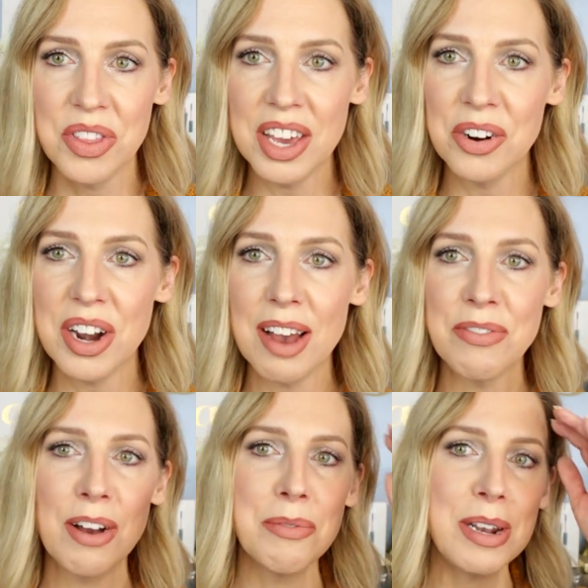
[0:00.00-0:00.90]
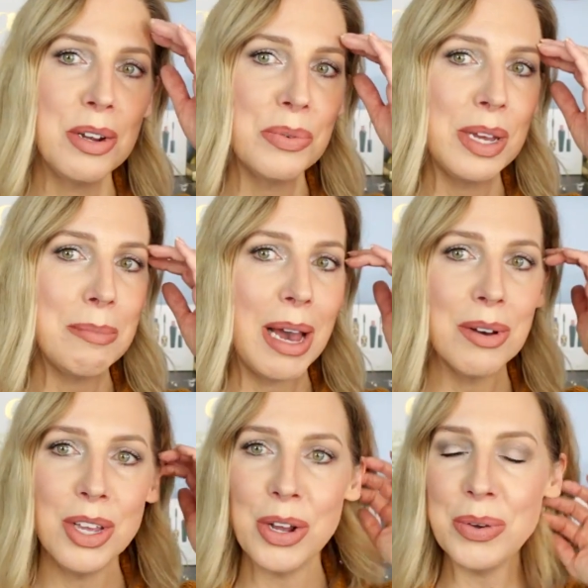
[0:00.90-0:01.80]
on the internet for everybody to read
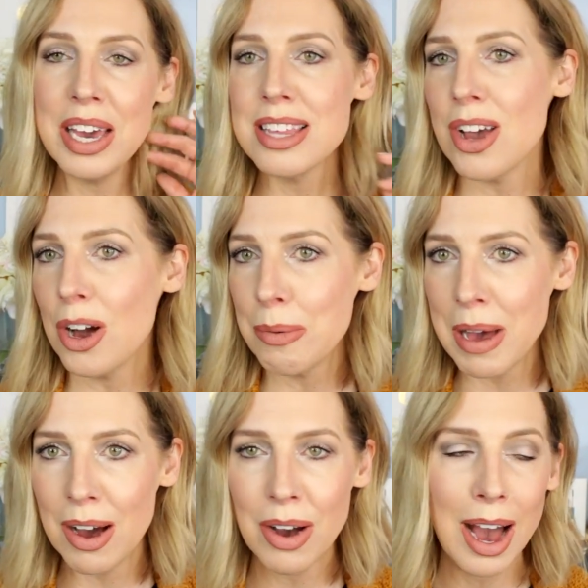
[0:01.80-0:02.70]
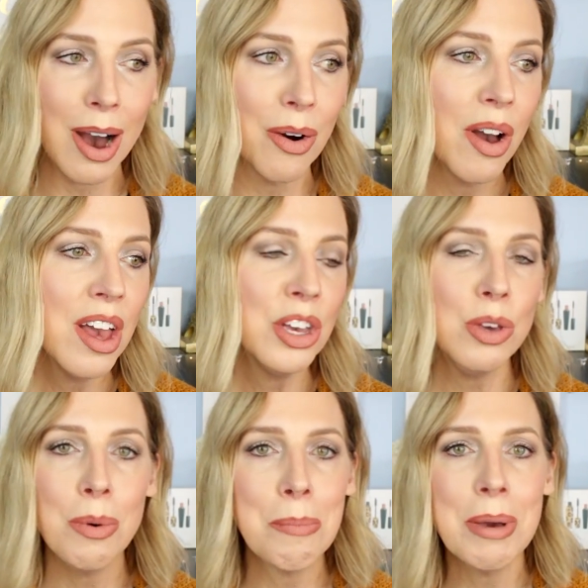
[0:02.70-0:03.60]
about. You know, you can't talk about how
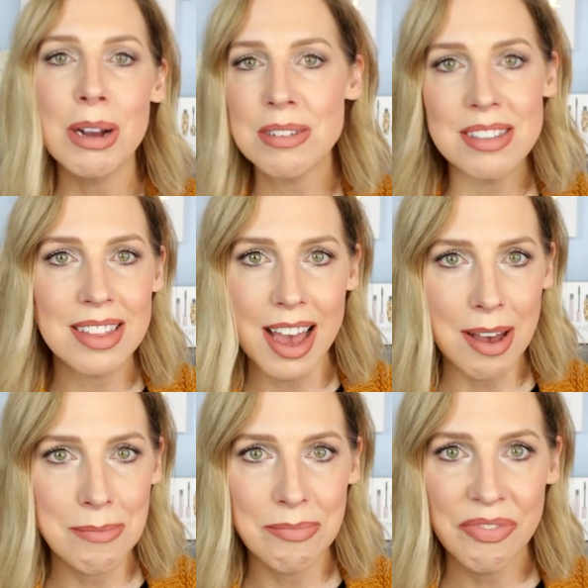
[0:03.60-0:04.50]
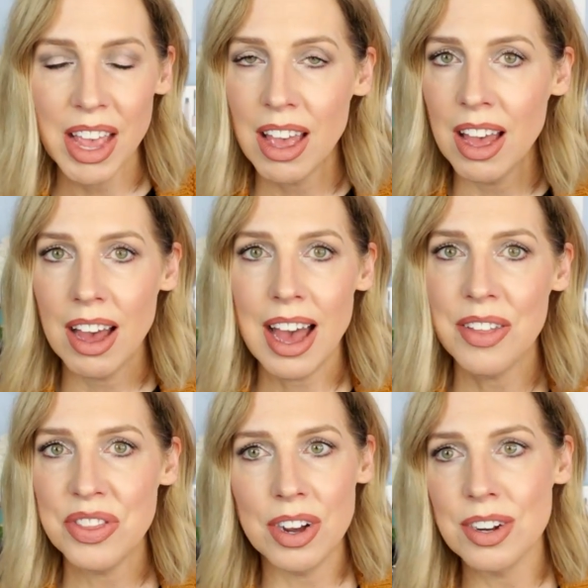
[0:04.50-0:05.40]
you embarrassed them
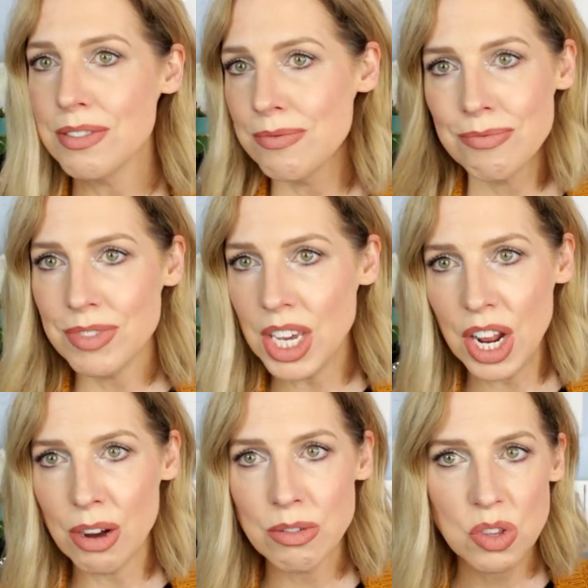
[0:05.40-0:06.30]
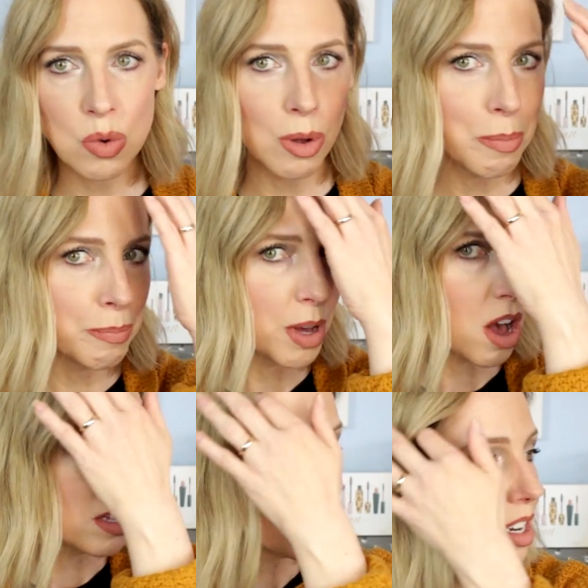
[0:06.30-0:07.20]
at their you know, school
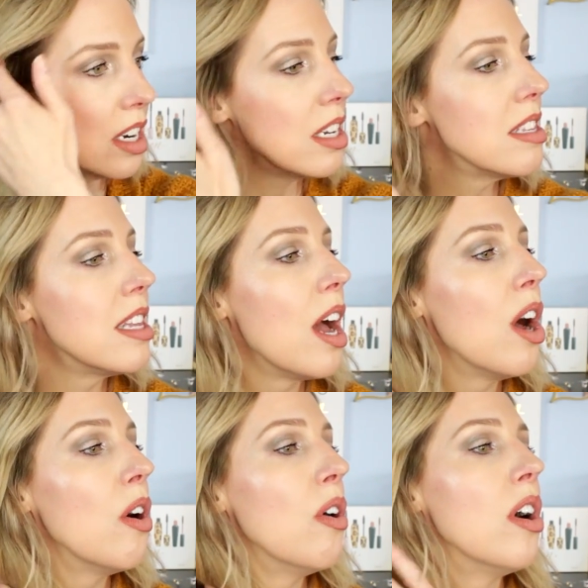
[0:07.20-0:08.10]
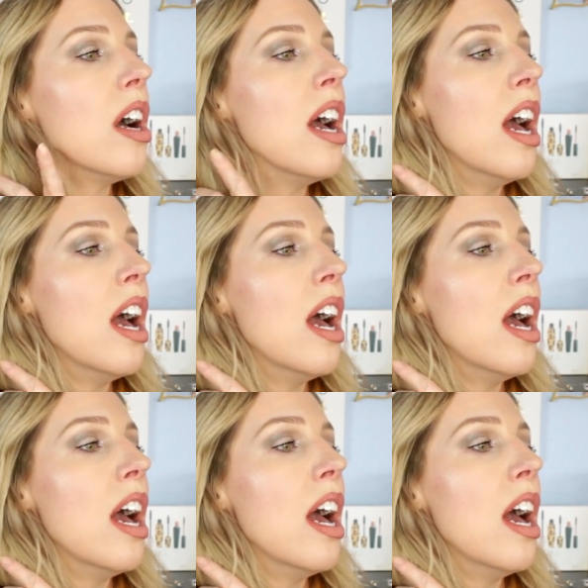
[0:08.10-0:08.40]
concert. So